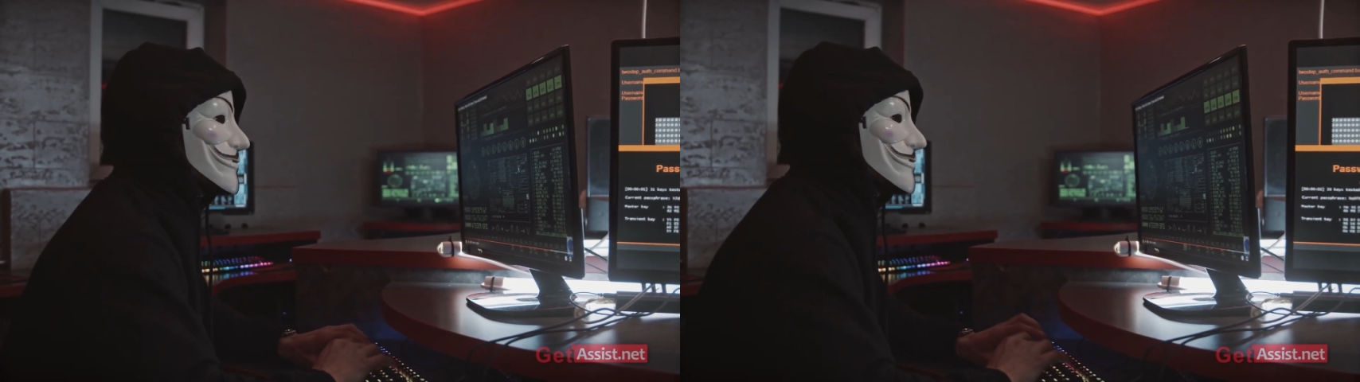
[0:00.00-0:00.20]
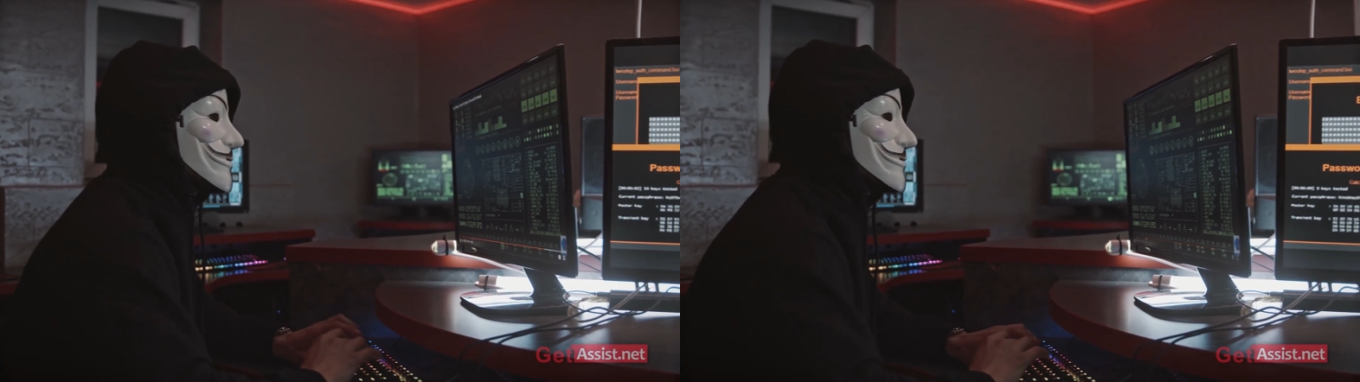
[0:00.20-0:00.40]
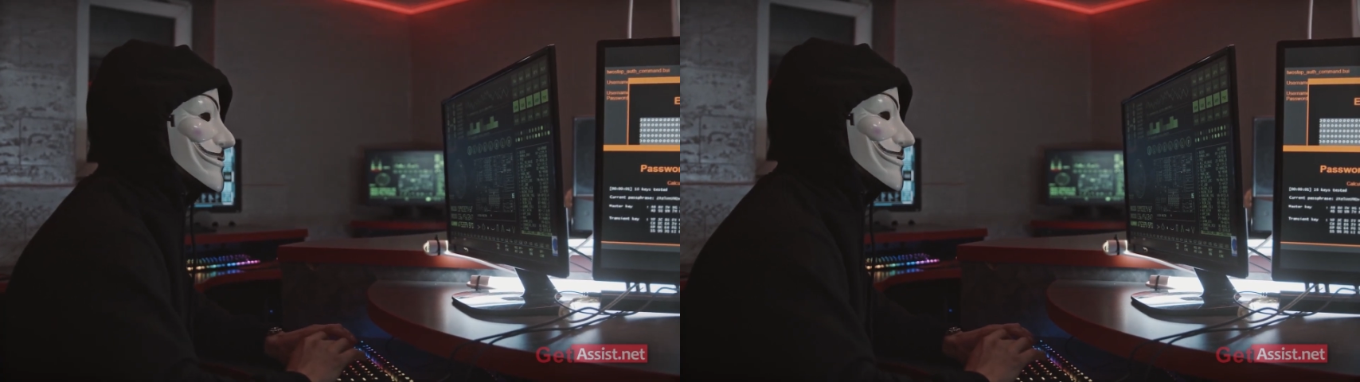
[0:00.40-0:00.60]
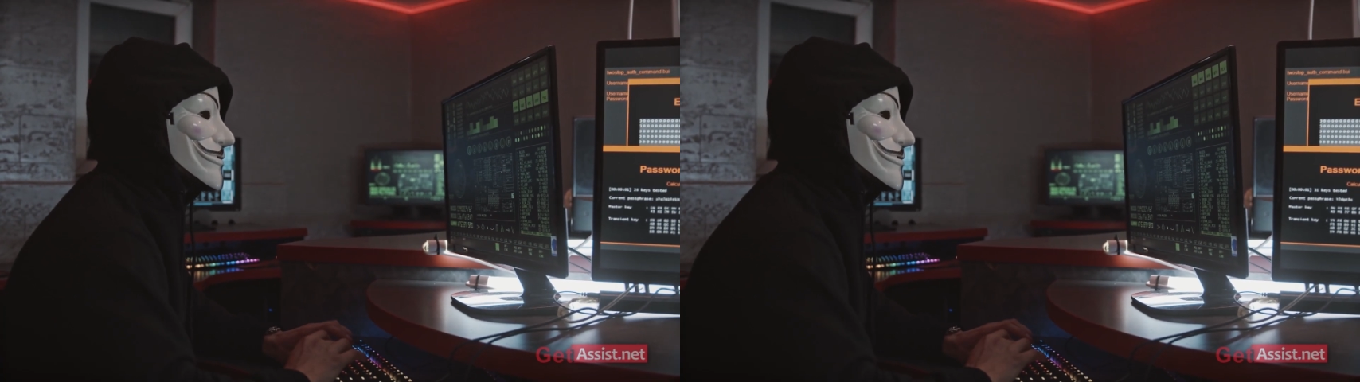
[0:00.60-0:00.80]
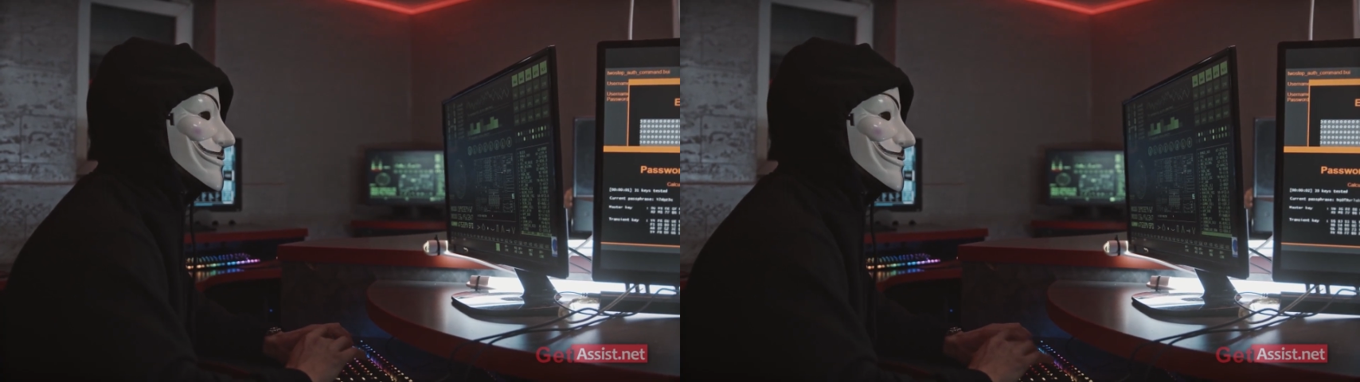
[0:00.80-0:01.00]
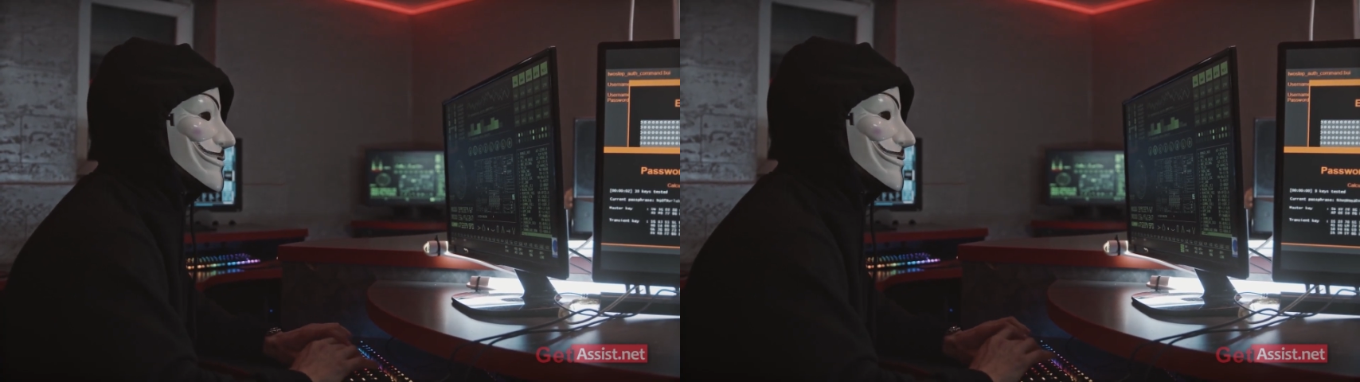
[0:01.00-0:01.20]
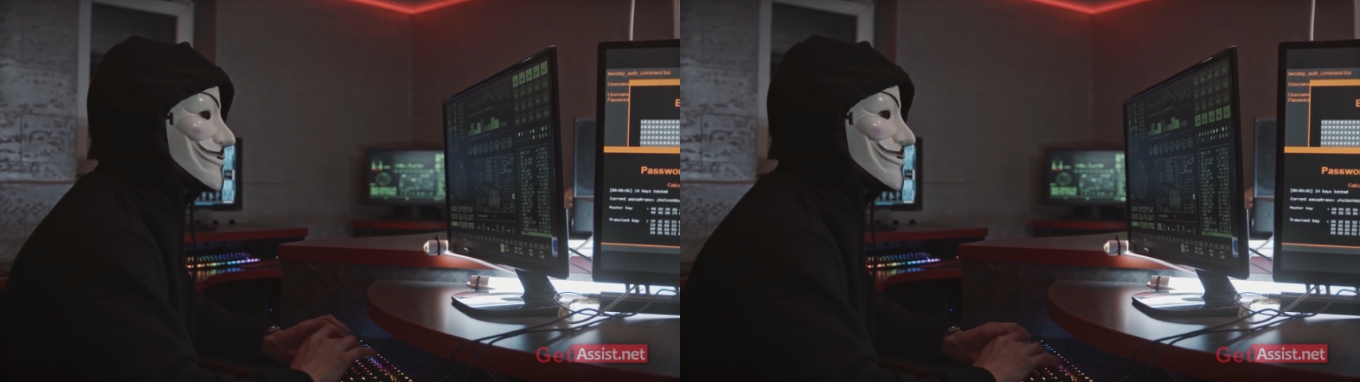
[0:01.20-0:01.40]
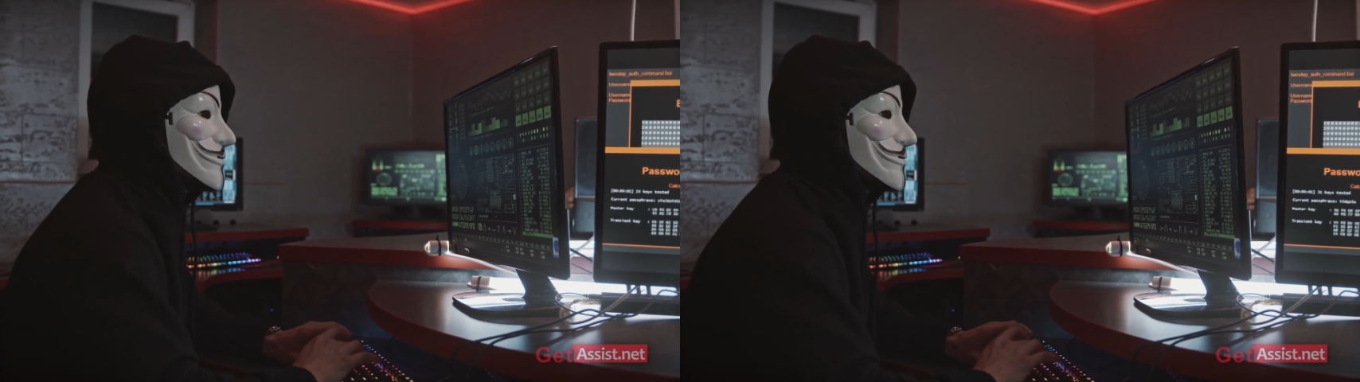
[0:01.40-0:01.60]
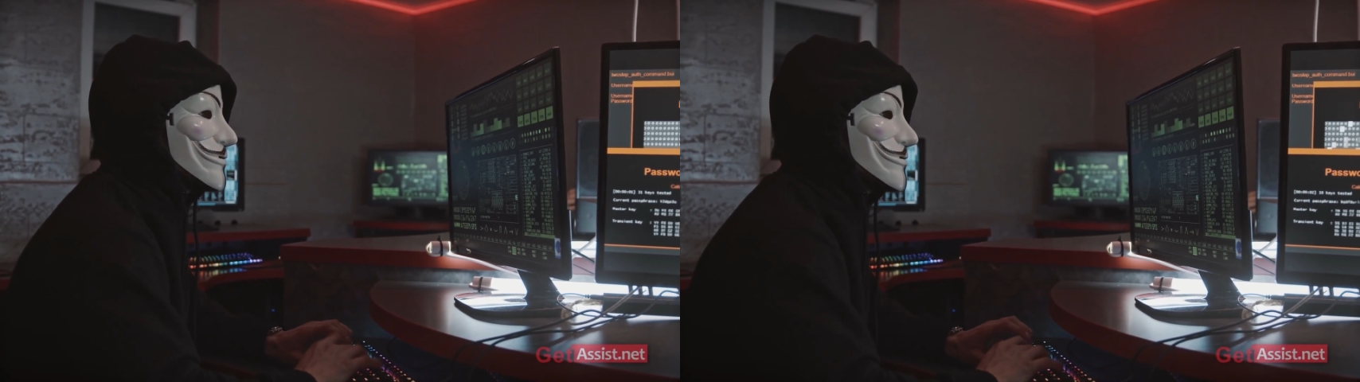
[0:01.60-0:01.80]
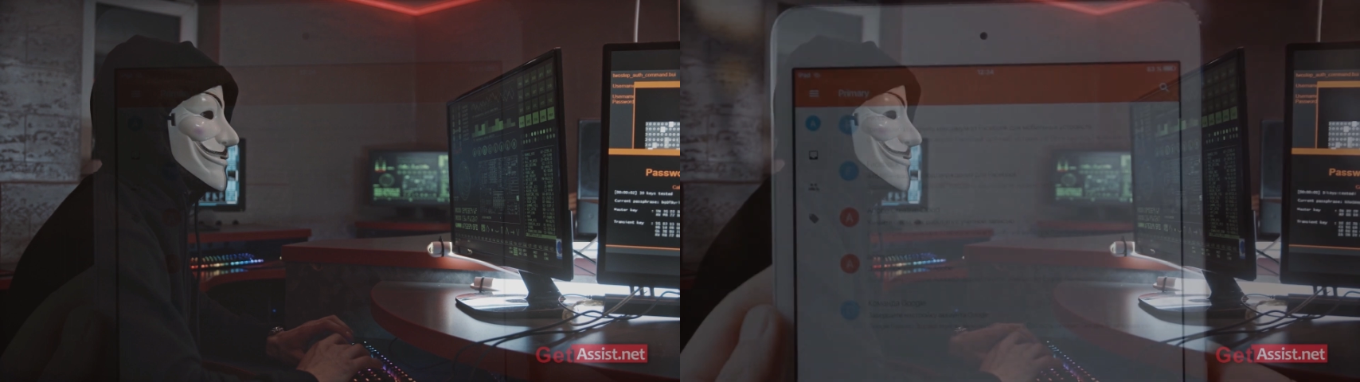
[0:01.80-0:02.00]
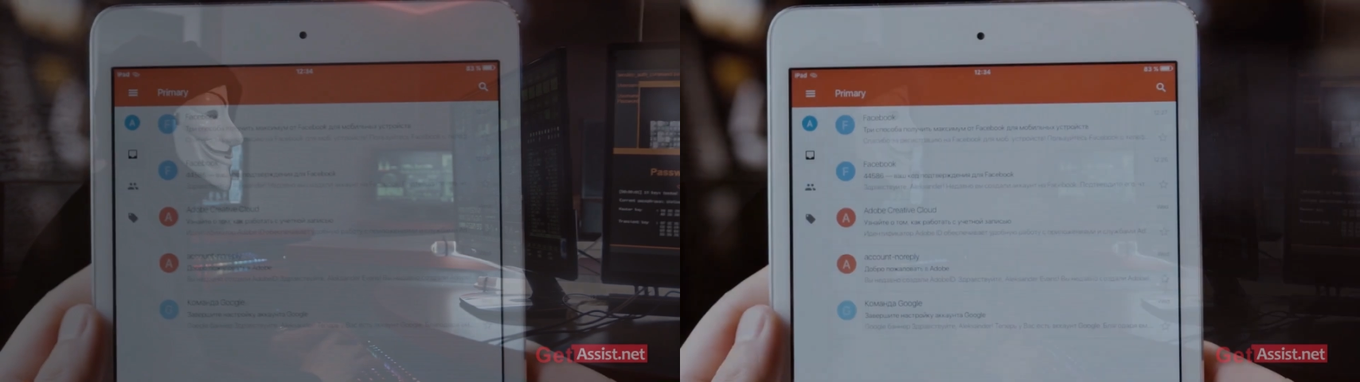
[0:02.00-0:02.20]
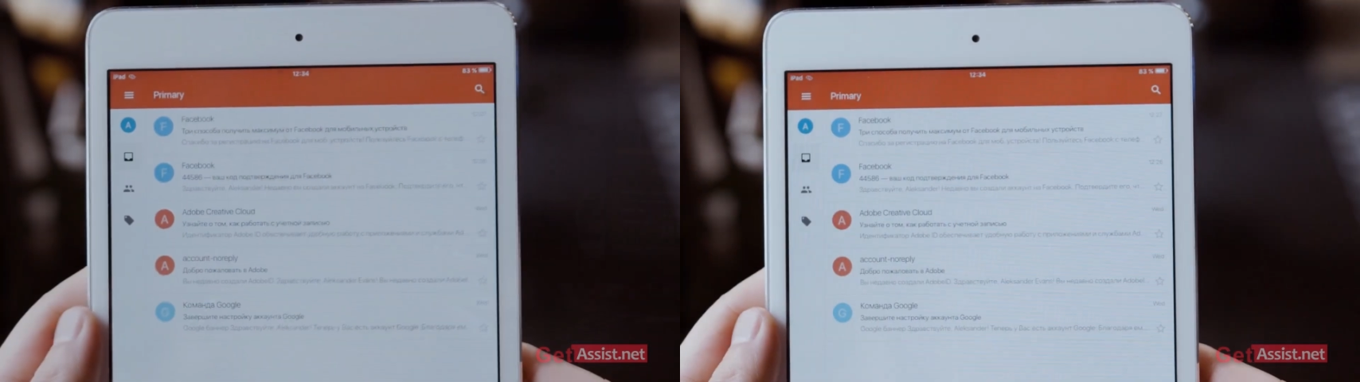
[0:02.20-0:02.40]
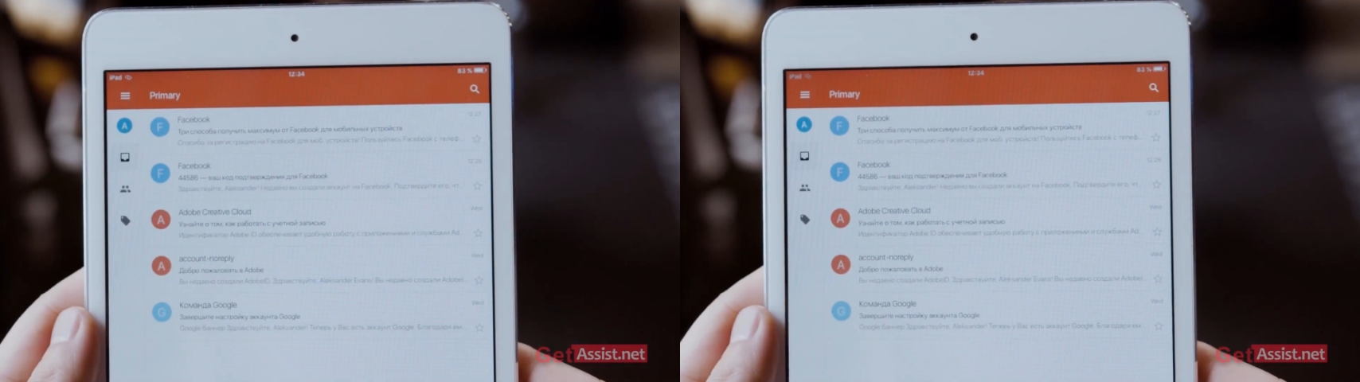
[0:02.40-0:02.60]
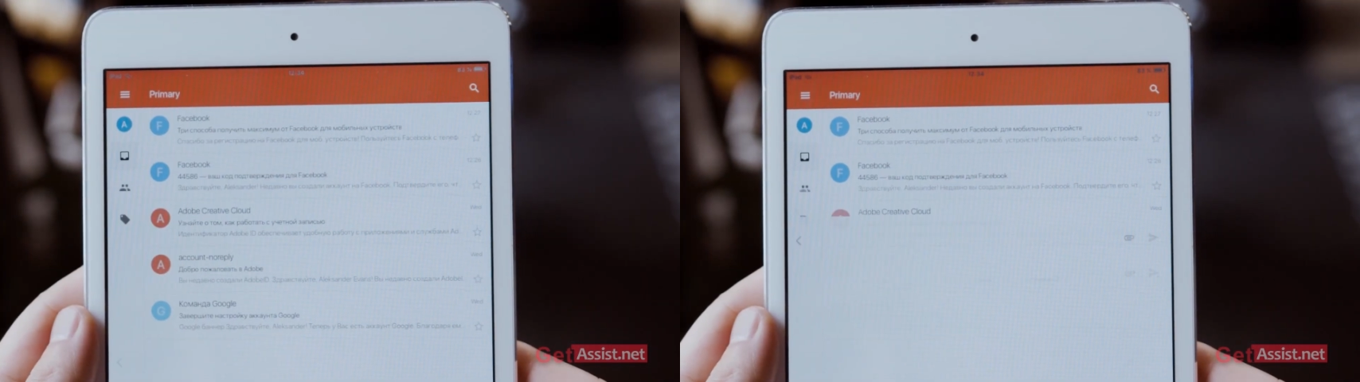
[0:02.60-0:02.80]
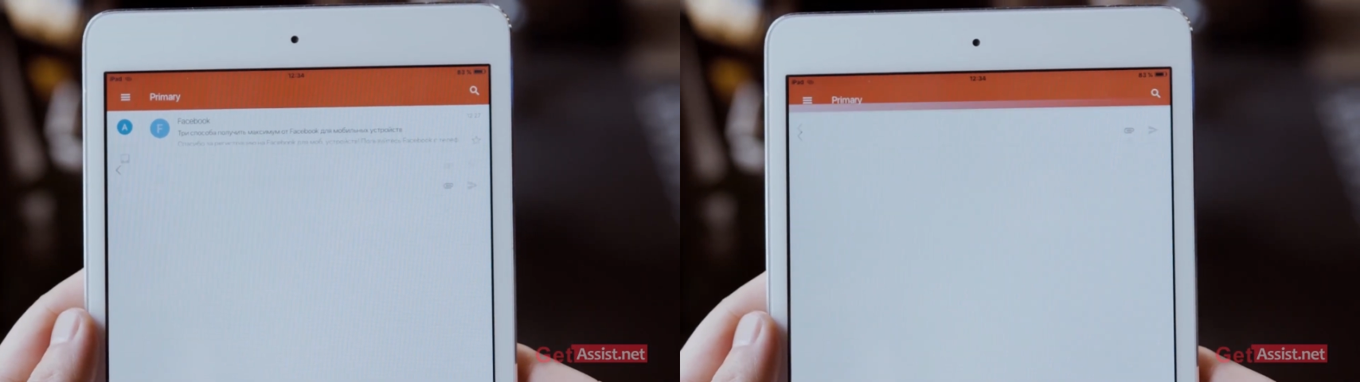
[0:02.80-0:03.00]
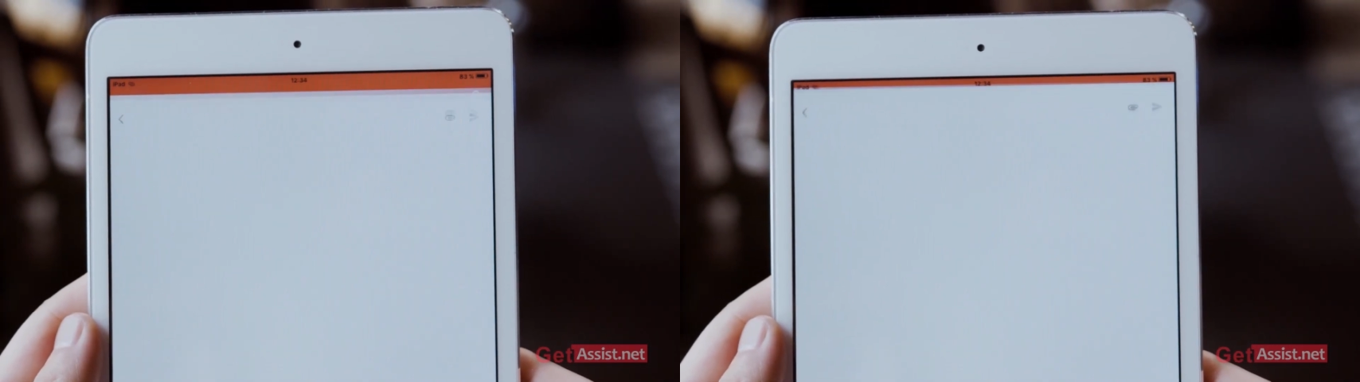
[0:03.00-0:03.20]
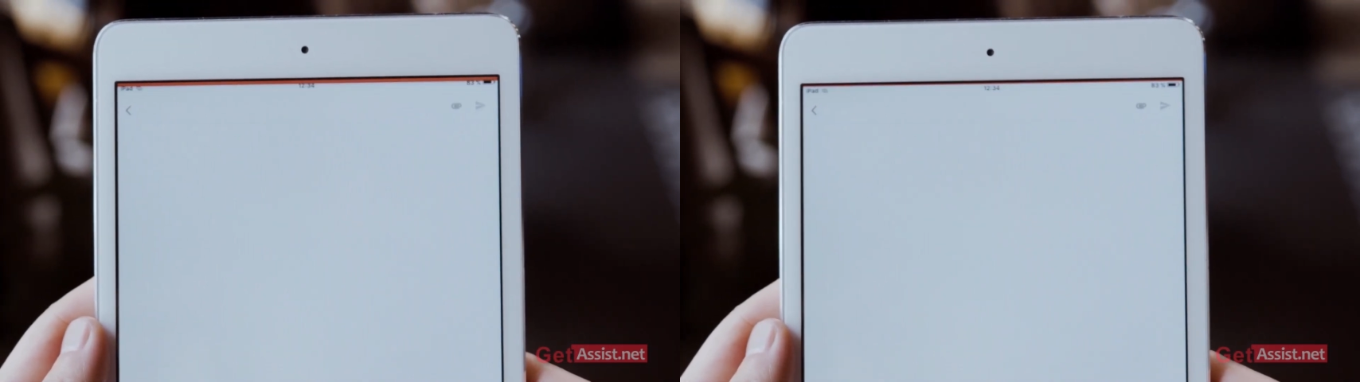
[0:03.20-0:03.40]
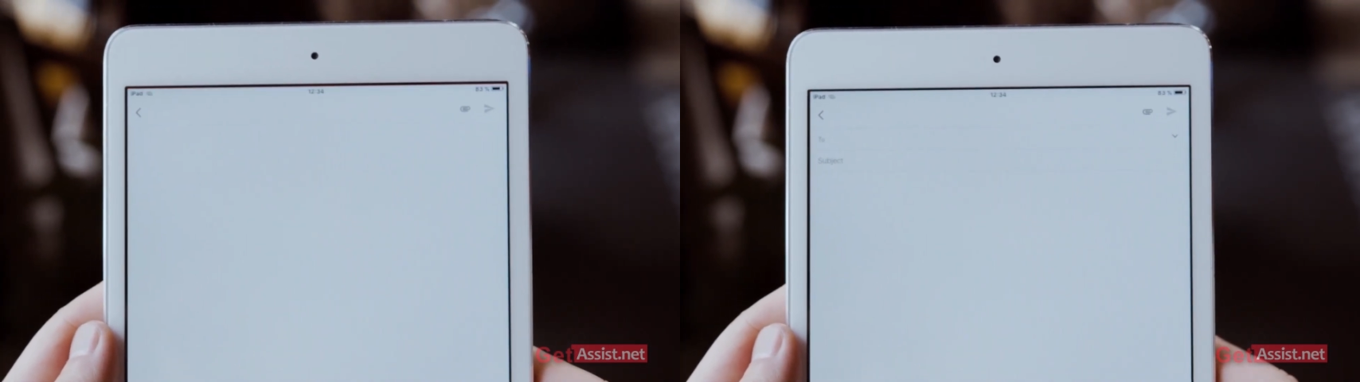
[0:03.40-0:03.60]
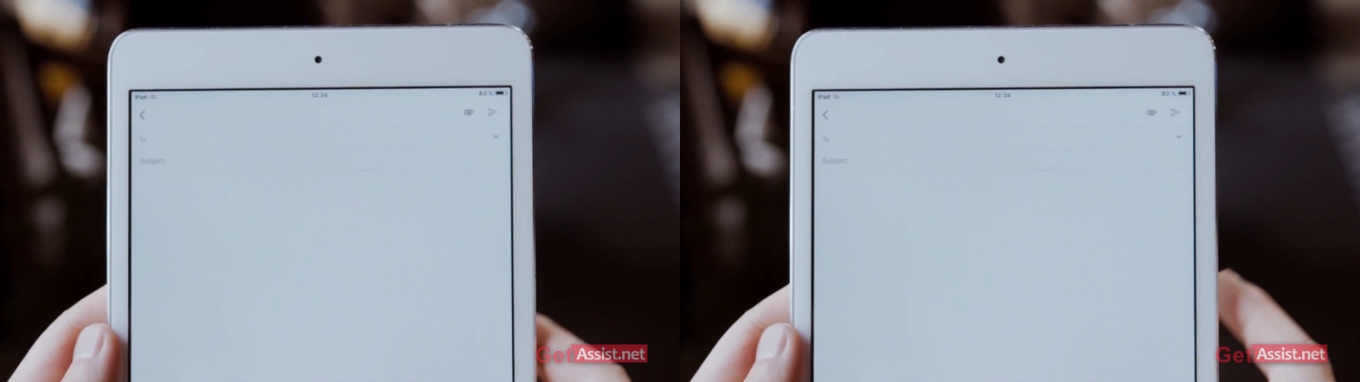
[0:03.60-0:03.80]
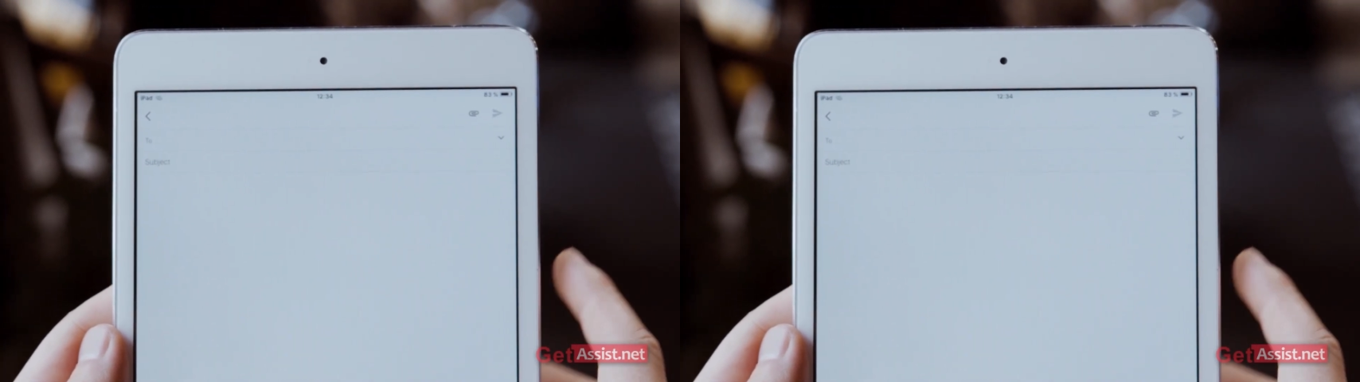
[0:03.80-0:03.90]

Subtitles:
[unreadable: no face in view]